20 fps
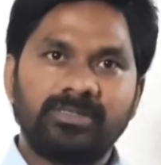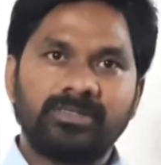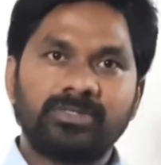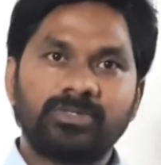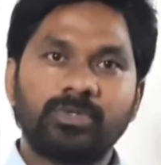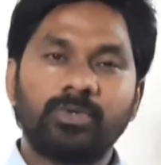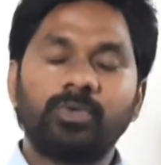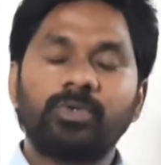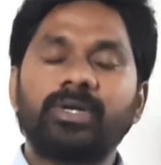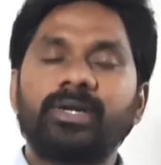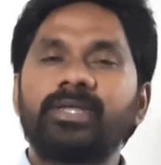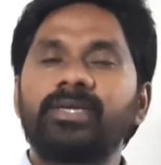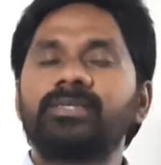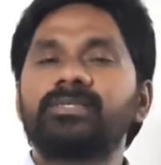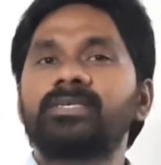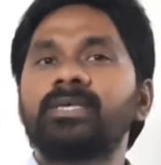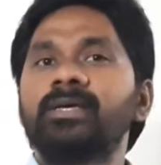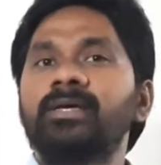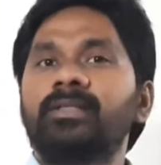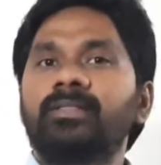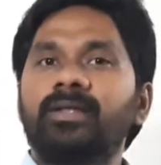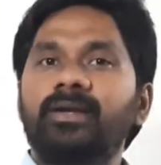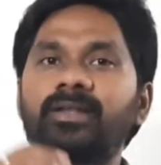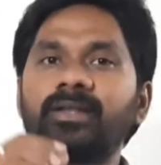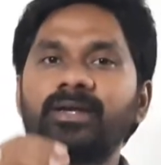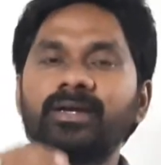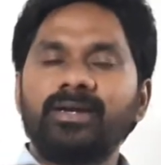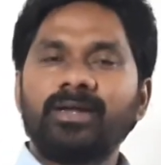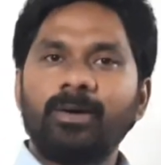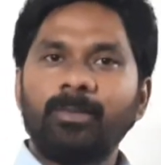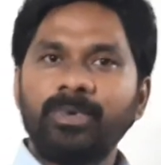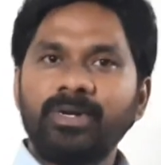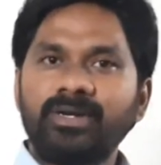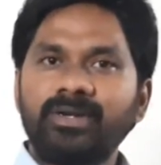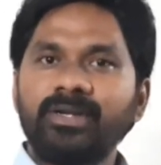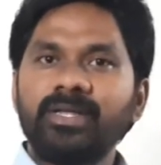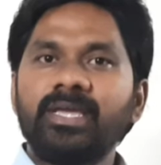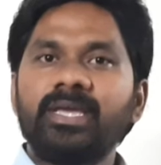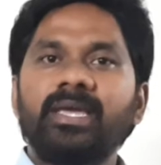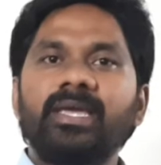So that is, the
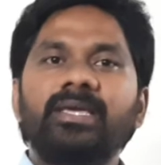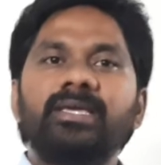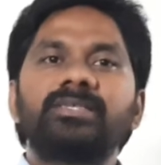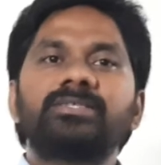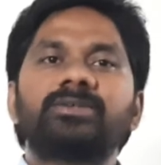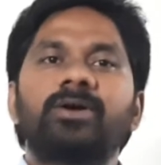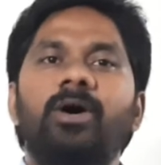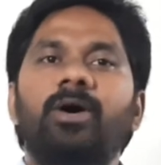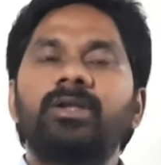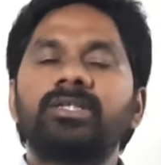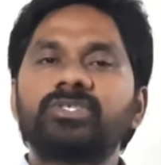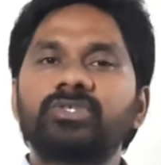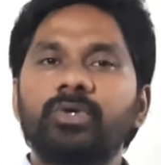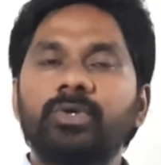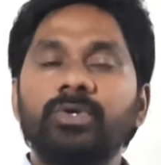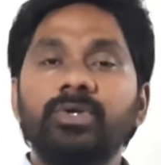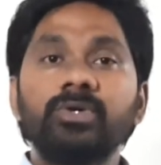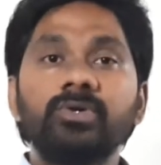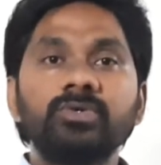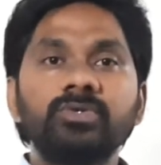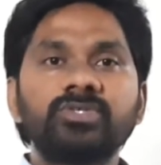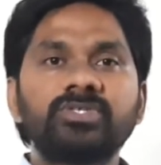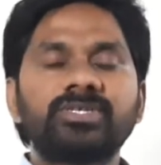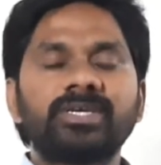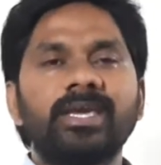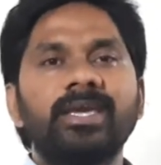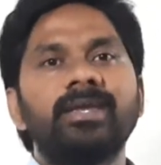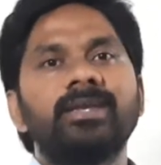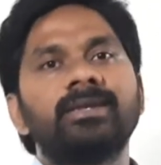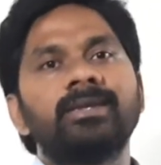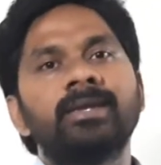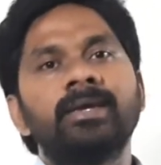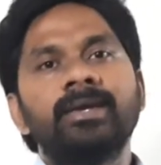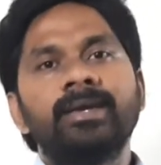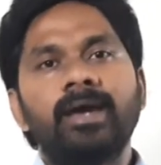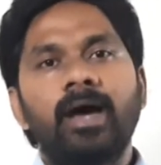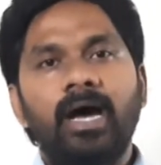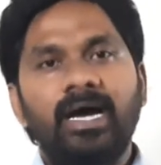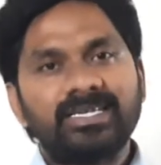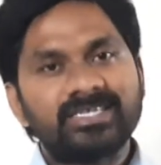trigonometry is also used
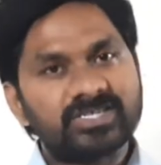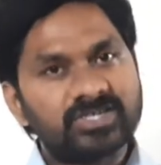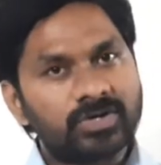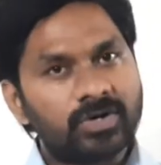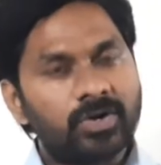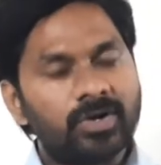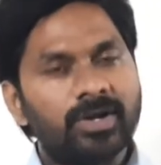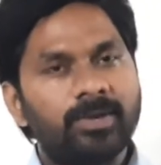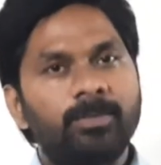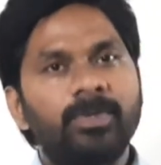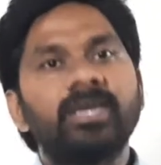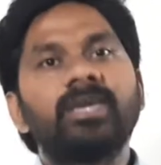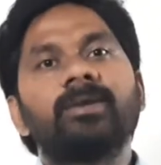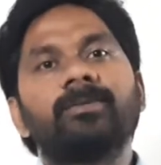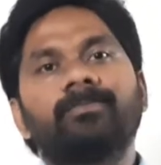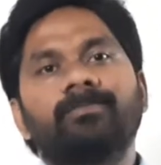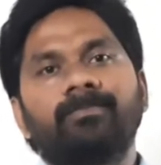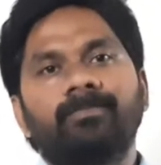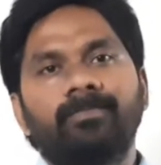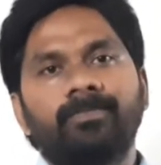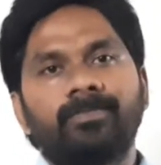in astronomy.